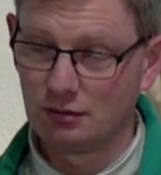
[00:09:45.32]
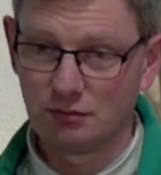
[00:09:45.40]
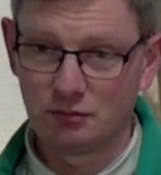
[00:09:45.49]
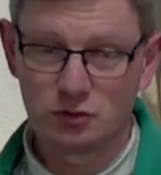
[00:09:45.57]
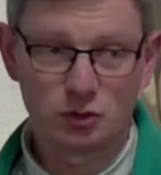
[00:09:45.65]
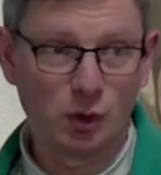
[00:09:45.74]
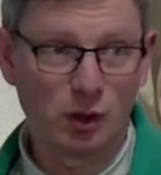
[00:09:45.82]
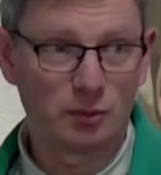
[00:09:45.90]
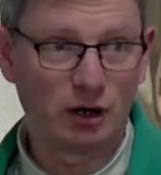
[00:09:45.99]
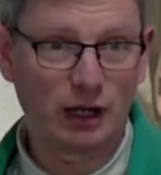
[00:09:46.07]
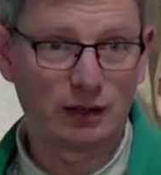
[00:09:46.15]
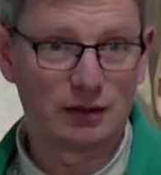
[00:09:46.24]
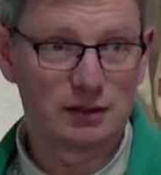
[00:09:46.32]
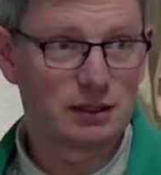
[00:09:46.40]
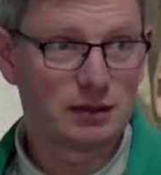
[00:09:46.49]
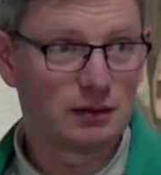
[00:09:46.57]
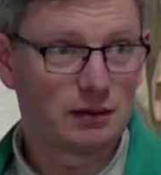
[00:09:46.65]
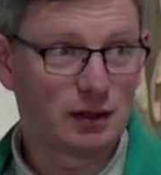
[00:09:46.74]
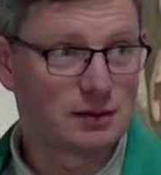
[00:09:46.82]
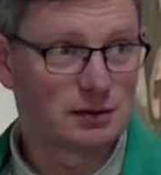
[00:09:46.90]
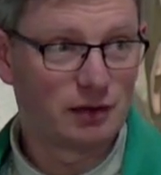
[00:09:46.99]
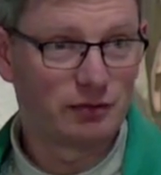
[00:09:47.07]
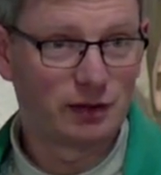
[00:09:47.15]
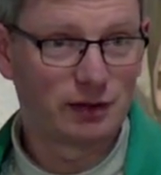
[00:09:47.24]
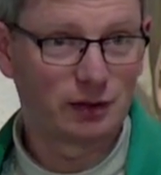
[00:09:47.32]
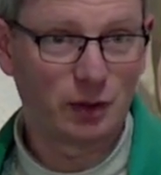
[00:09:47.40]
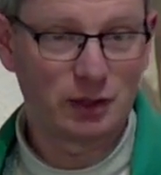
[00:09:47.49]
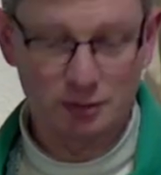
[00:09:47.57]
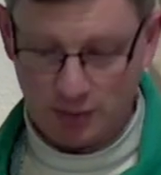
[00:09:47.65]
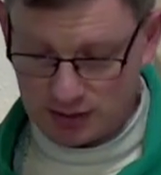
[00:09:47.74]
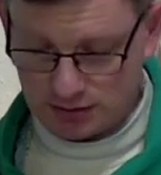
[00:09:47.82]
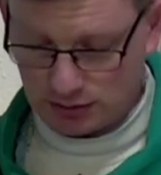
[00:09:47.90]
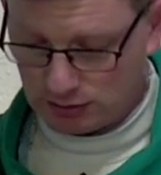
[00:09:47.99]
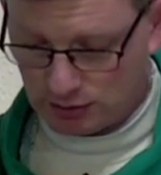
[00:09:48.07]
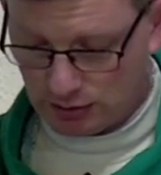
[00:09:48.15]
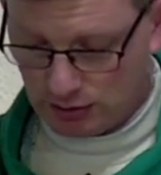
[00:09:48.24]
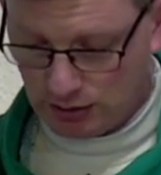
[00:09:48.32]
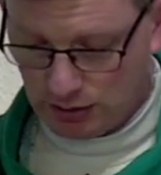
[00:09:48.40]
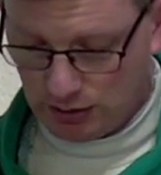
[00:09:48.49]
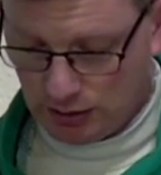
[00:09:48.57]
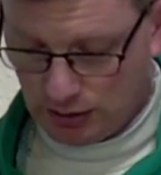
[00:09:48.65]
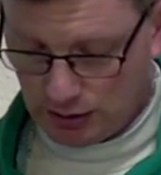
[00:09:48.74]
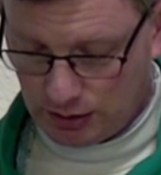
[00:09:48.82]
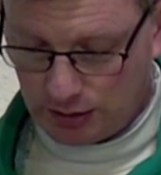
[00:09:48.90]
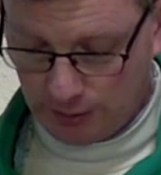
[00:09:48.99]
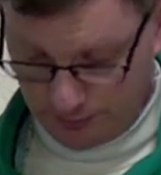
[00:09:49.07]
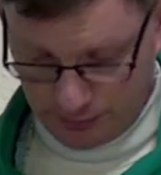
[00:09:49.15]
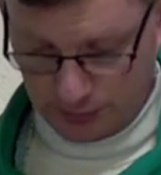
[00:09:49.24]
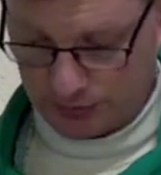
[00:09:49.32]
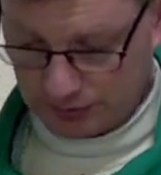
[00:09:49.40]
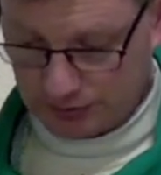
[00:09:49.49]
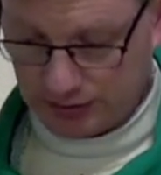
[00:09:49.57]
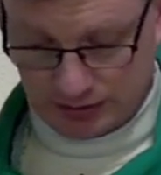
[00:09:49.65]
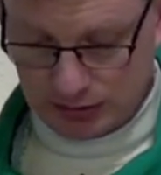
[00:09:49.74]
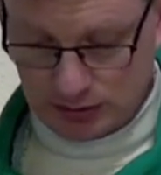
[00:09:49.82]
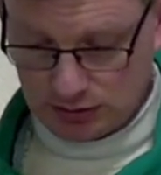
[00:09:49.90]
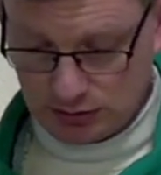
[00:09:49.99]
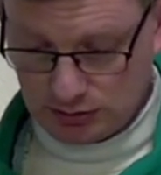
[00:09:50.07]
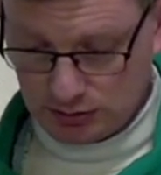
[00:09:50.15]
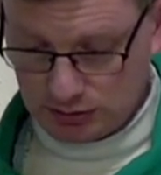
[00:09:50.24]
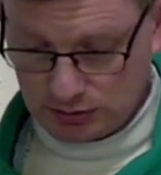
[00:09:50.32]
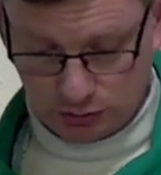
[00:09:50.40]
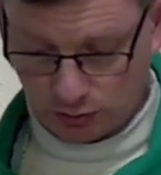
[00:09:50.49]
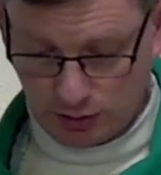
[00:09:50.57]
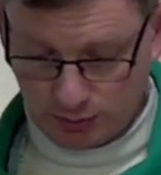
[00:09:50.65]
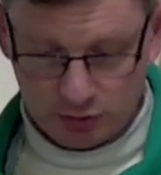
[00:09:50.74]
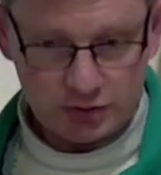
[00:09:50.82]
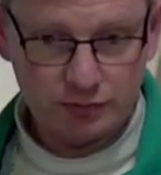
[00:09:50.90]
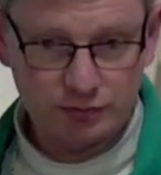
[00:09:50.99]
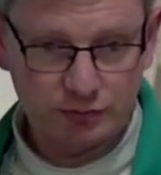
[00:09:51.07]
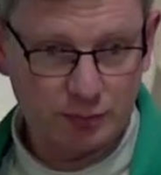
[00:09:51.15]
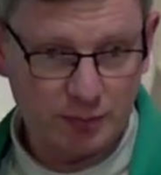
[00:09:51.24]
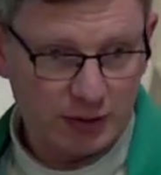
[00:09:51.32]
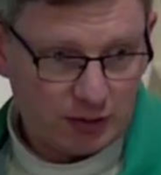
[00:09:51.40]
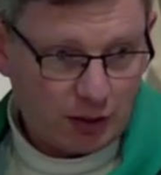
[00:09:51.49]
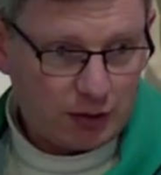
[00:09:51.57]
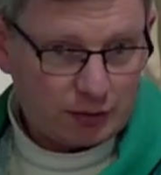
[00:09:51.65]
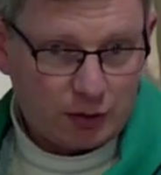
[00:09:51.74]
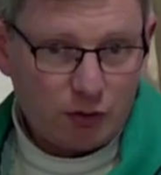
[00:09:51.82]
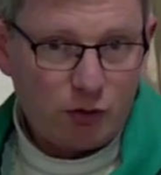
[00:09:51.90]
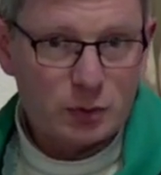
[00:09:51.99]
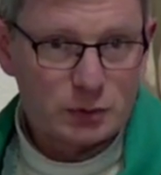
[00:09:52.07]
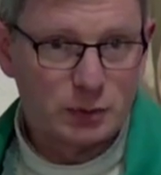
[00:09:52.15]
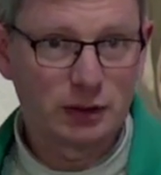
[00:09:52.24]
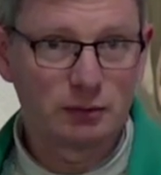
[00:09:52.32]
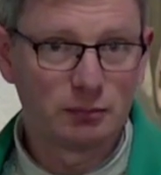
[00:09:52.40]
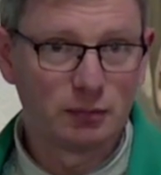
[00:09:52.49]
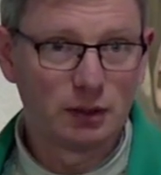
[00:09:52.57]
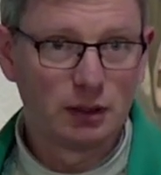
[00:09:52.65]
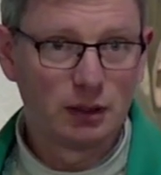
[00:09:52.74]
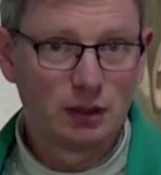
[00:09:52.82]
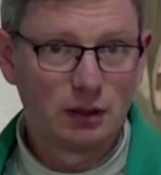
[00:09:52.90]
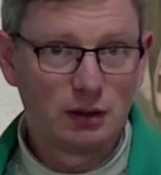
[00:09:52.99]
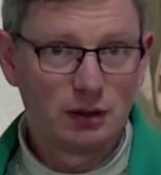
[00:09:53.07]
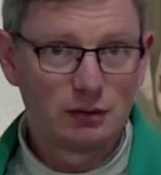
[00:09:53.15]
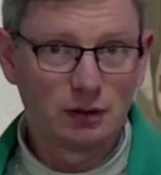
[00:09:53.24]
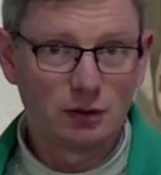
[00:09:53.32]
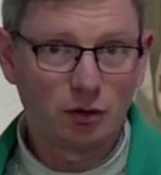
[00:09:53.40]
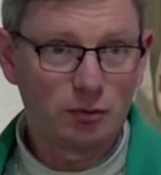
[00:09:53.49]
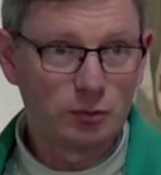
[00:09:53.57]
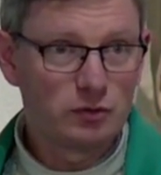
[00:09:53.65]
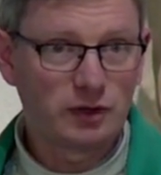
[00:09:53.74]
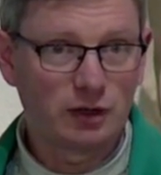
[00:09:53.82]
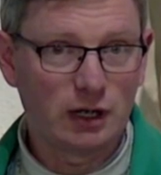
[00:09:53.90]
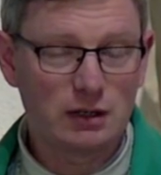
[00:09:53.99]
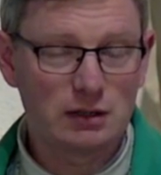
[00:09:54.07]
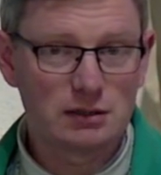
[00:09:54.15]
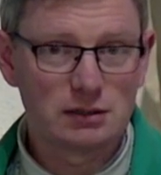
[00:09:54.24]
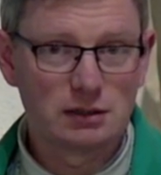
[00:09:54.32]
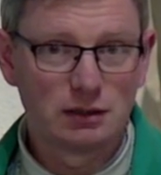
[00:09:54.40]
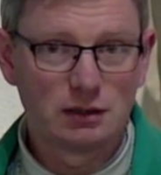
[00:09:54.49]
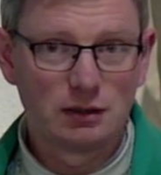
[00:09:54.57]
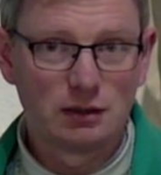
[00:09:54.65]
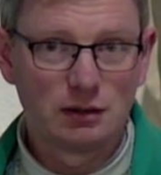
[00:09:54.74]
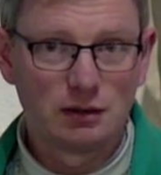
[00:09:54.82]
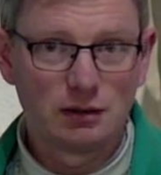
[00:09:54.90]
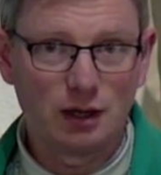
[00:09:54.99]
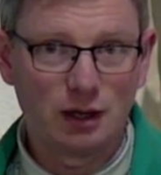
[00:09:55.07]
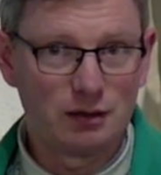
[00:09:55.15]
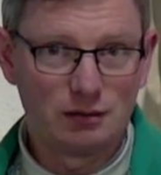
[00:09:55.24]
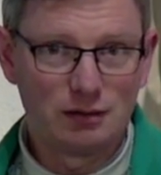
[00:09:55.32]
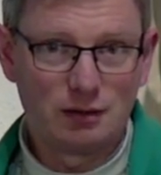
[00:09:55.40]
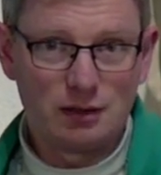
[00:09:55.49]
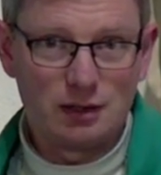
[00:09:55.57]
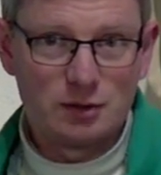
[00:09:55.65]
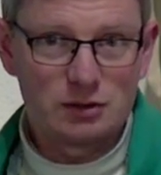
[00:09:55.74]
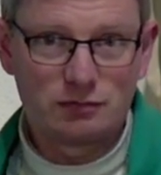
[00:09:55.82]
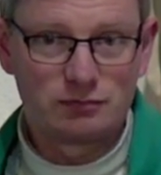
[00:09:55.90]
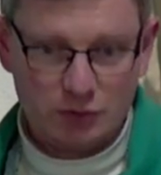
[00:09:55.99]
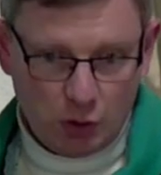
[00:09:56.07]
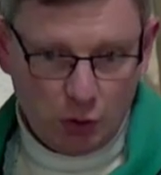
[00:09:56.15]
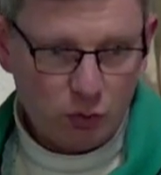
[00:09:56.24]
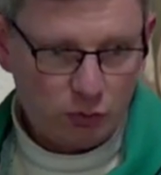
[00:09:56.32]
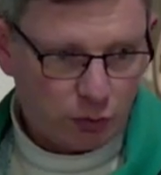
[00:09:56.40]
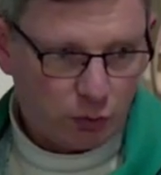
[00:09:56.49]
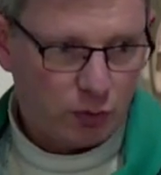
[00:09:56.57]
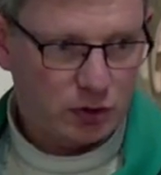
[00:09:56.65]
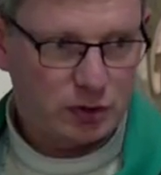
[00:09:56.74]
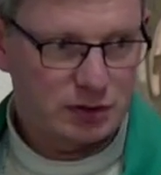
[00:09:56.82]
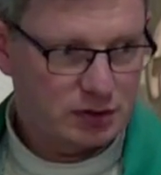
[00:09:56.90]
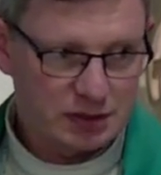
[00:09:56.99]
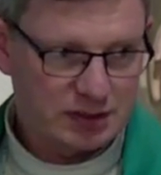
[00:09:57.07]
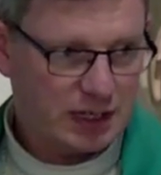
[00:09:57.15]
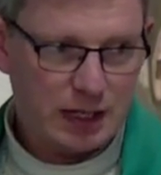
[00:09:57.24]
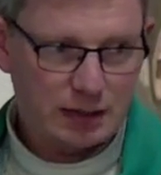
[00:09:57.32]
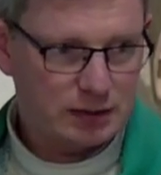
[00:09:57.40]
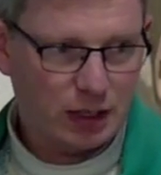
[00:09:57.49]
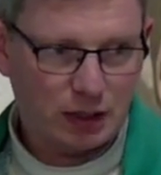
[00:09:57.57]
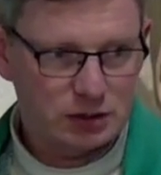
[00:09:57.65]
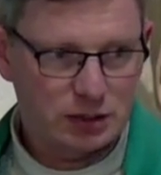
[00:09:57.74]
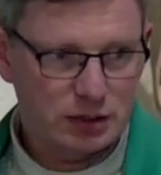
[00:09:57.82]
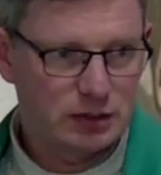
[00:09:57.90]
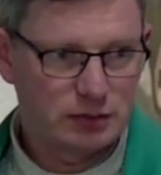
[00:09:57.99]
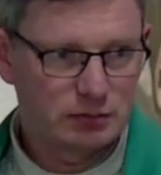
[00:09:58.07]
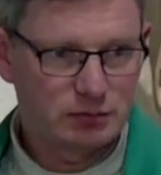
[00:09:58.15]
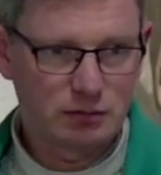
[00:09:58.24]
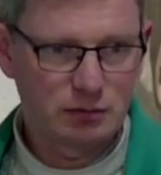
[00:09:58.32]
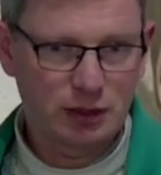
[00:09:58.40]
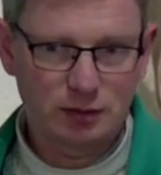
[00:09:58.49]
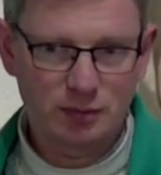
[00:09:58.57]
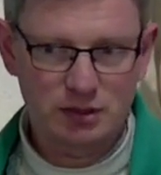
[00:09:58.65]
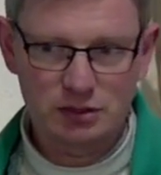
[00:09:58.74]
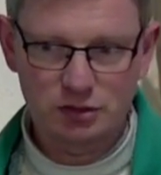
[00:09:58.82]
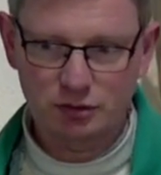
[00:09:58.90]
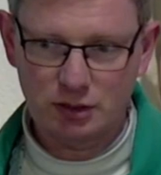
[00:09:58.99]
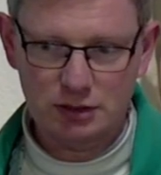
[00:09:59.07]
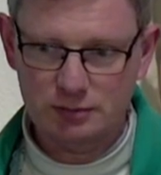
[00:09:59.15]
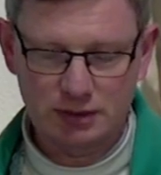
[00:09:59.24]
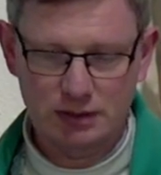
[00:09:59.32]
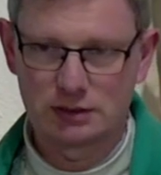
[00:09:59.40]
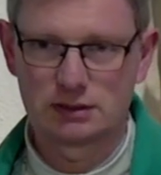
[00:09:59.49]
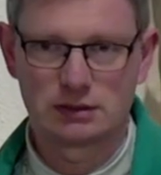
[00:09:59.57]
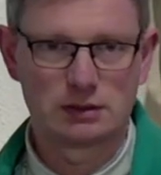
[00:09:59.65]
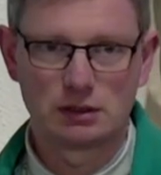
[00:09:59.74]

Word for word: Somewhat miraculously. That's, I find that quite amazing. Uh, but they did. So he must have, I mean, the, the Lord was with him. The Lord moved their hearts. And he must have known the words to say to actually get the message across, because